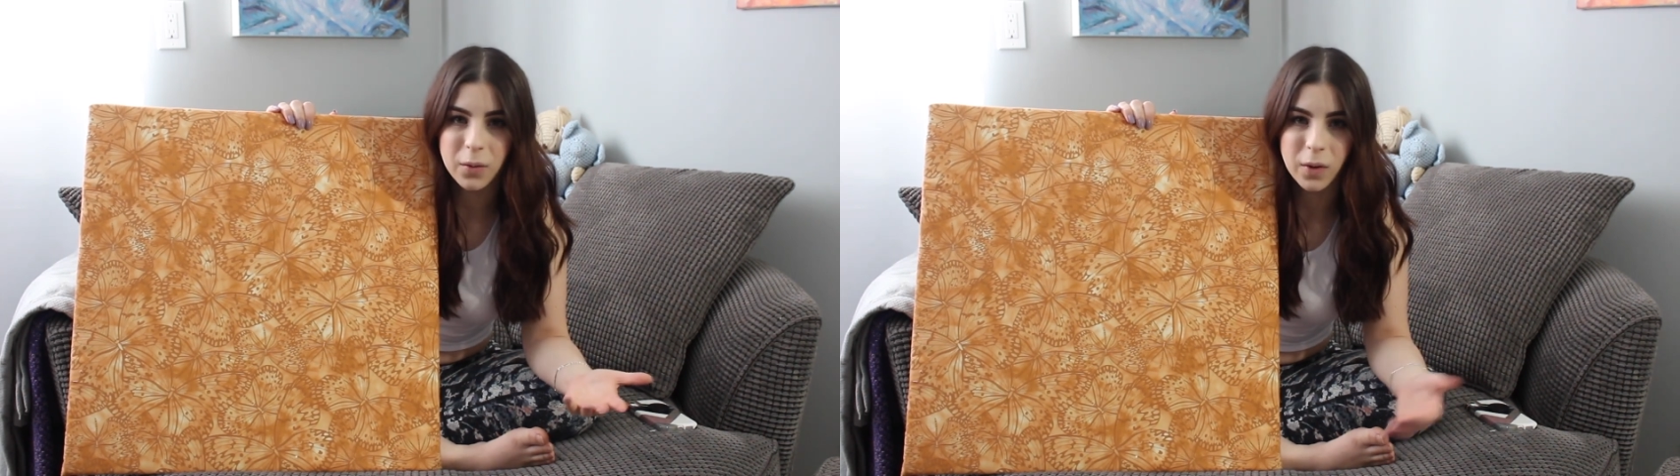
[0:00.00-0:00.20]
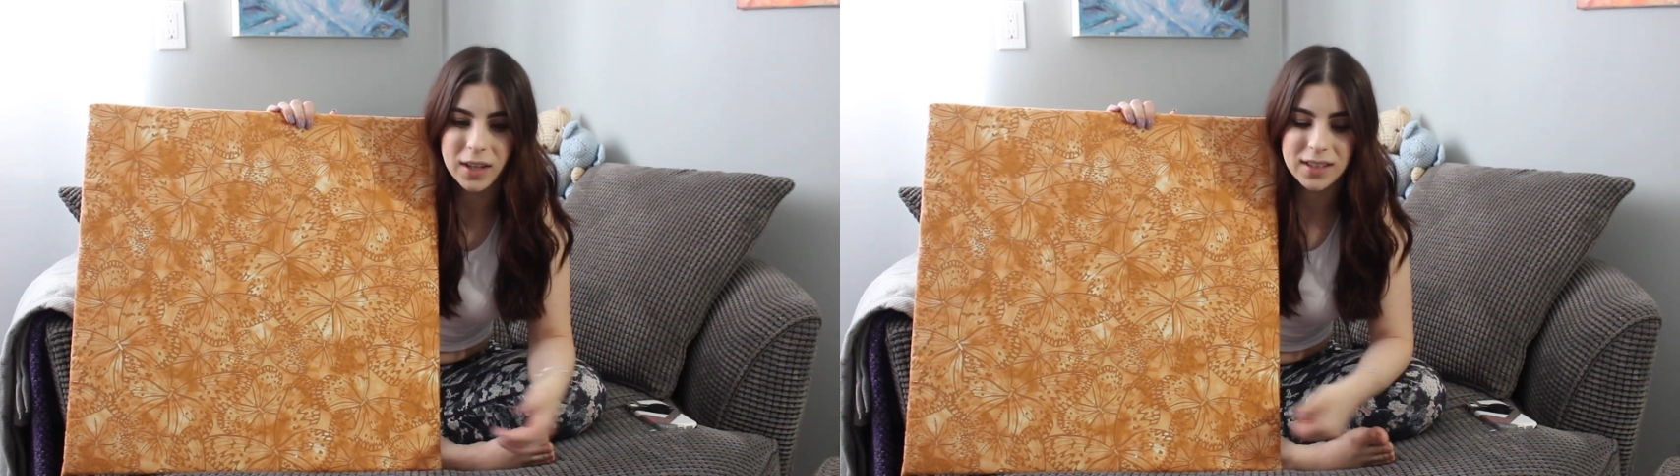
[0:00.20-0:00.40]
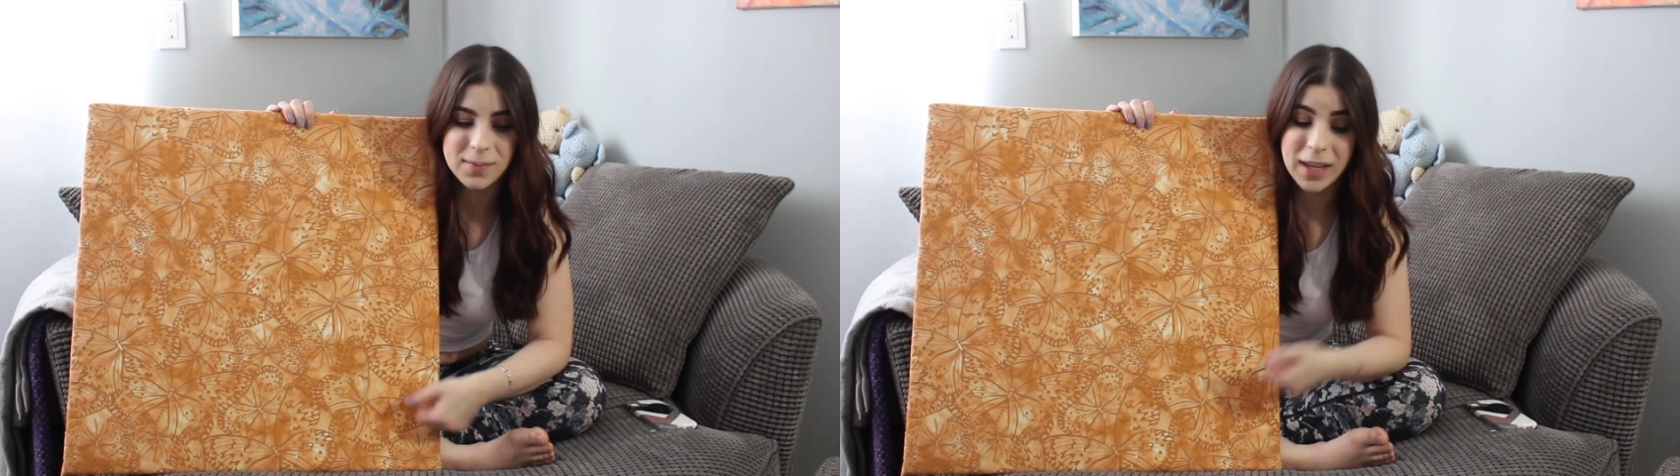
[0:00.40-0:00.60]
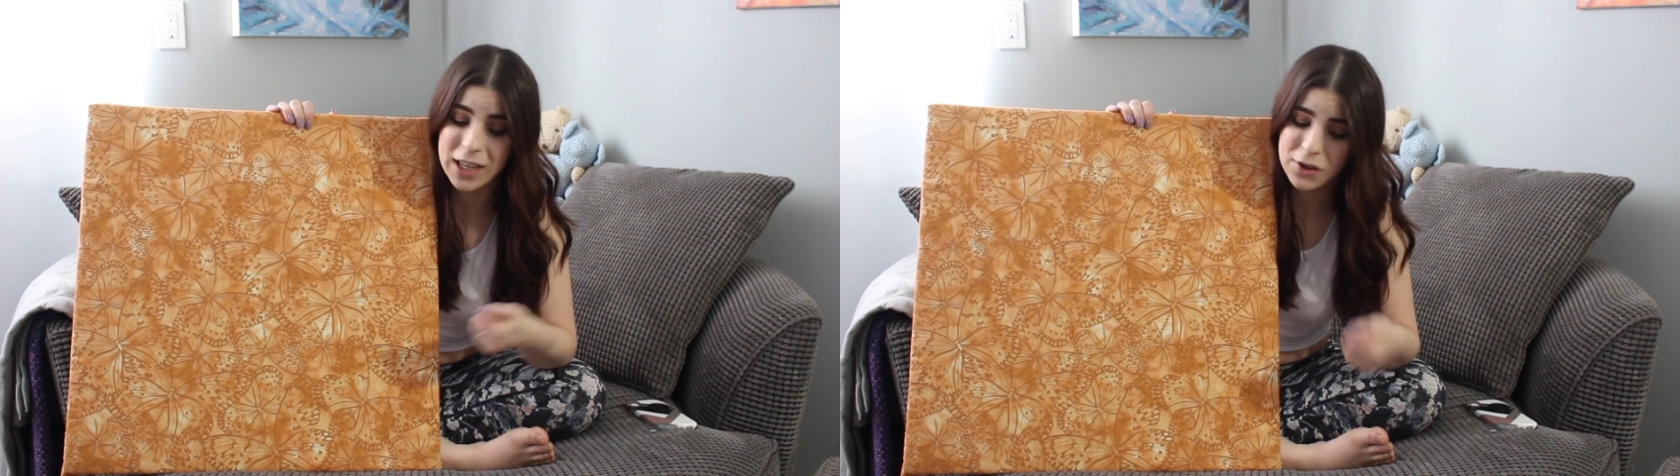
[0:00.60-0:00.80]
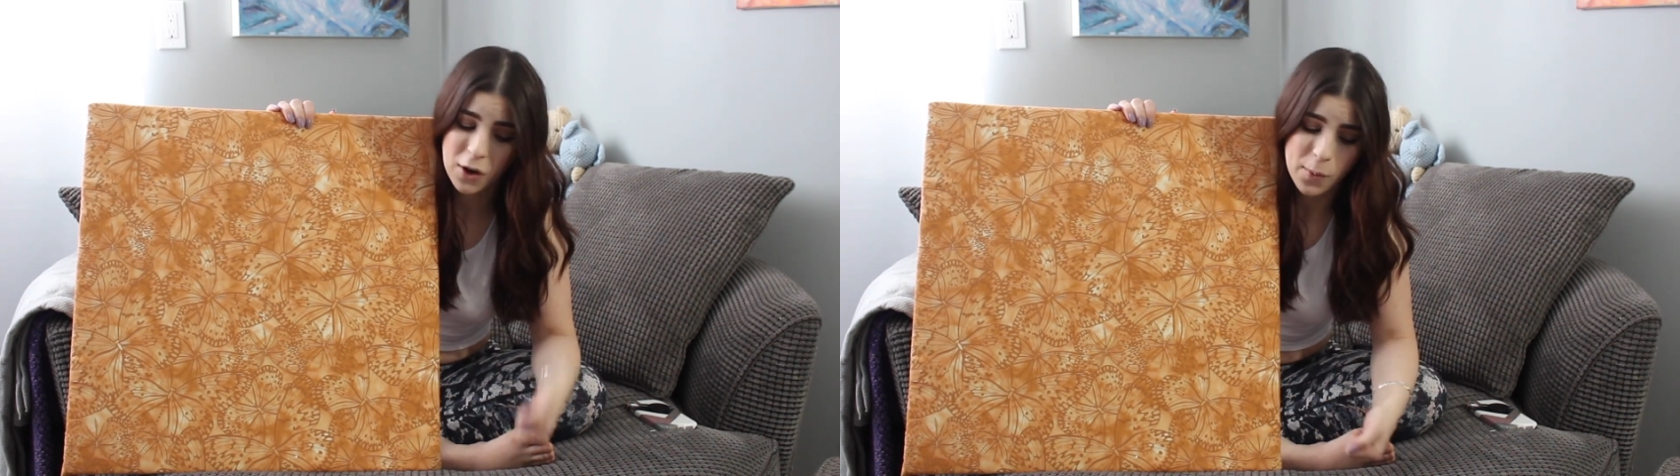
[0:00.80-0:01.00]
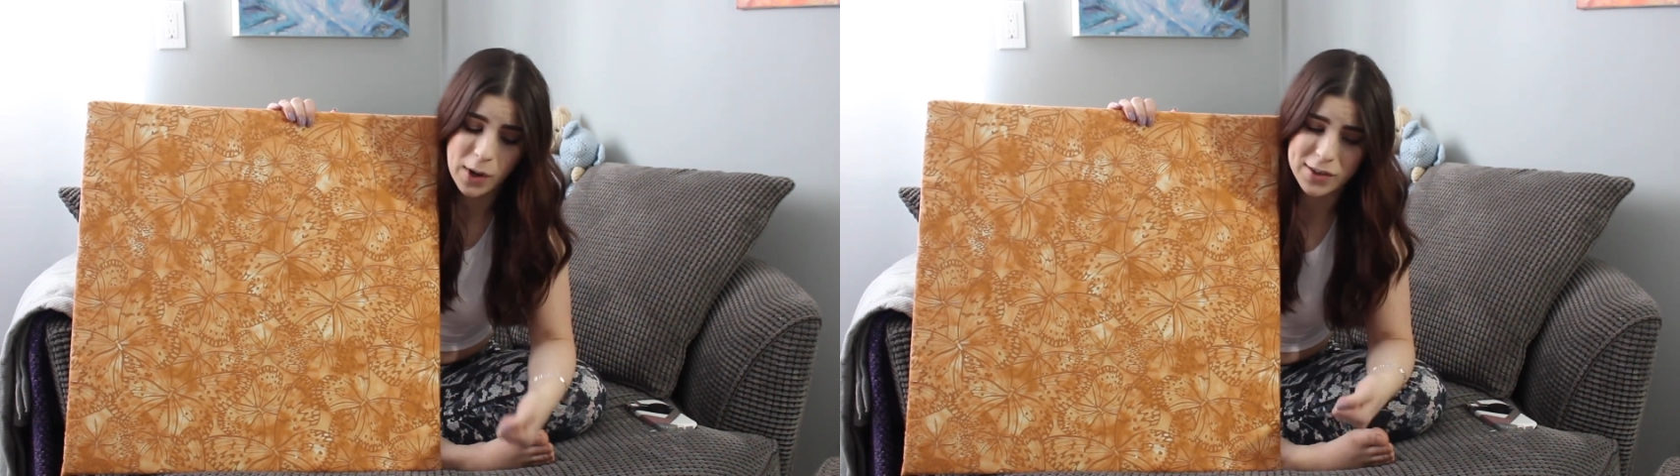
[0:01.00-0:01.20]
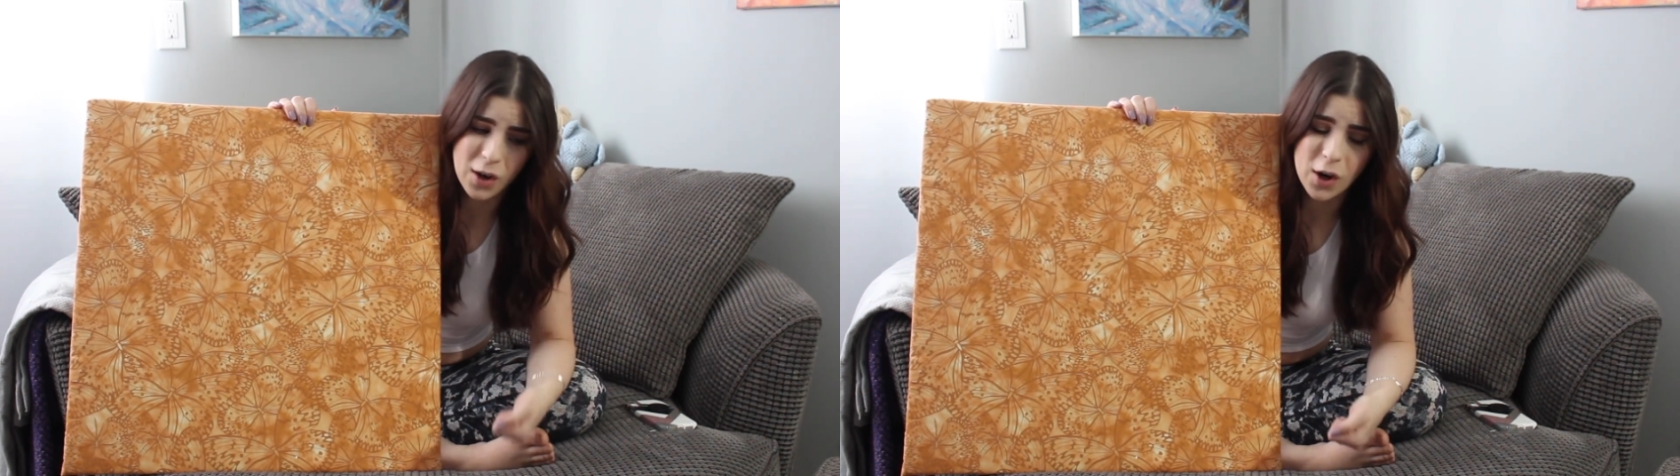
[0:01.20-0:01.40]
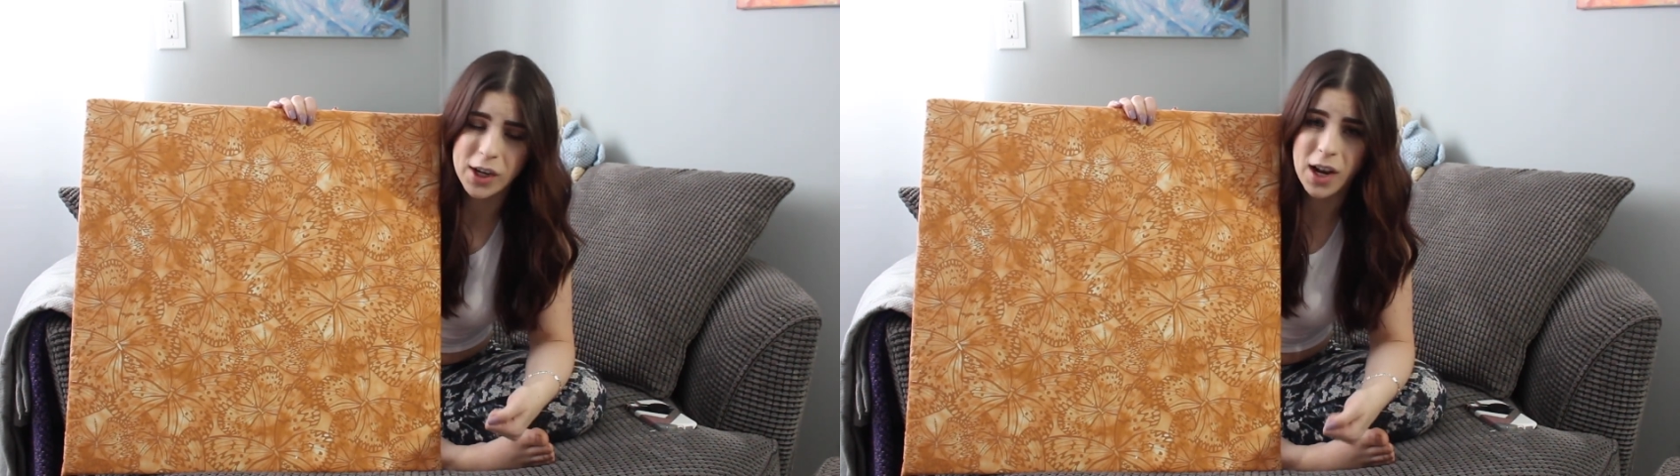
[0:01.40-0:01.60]
was making sure I pressed
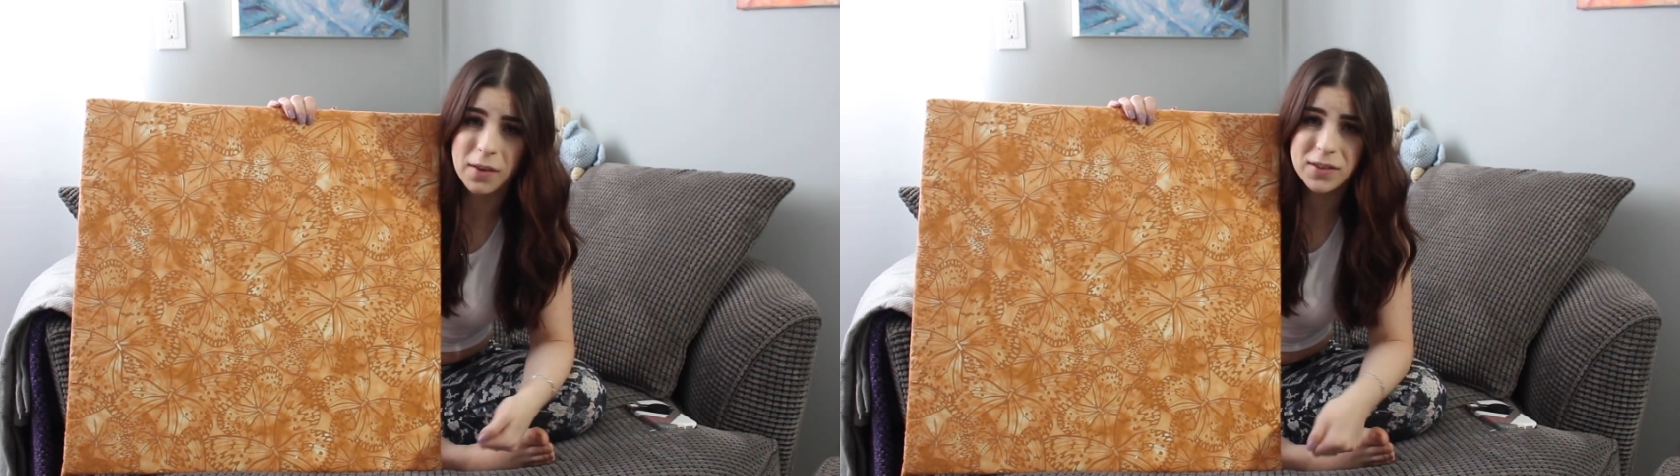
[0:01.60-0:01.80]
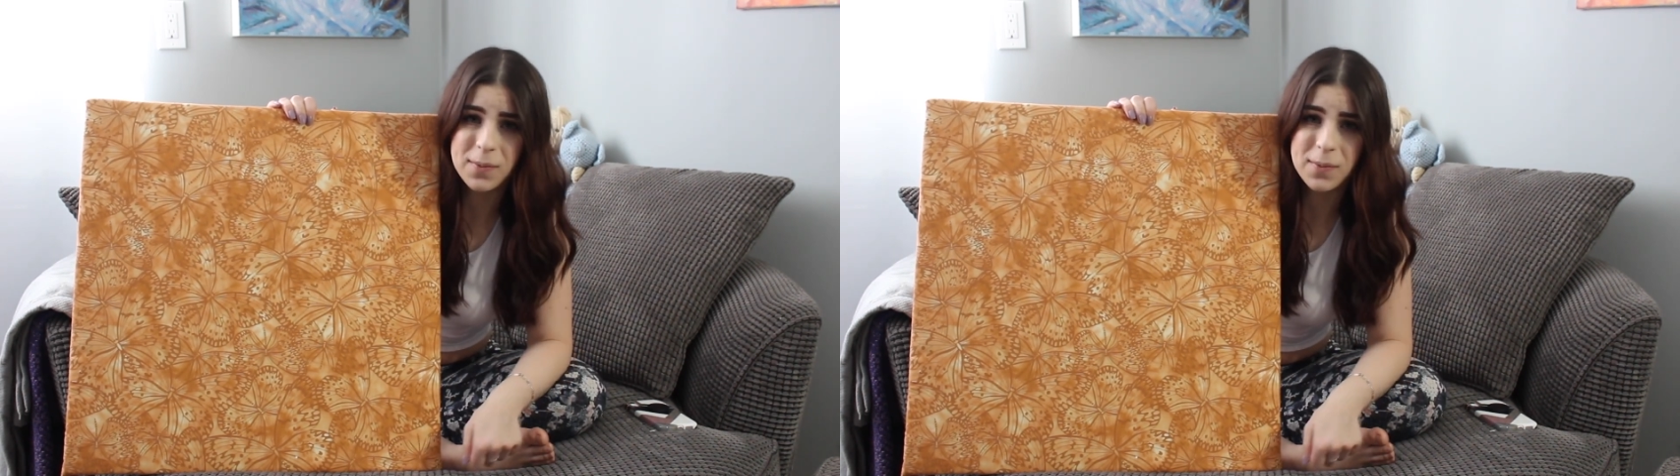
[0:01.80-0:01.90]
hard enough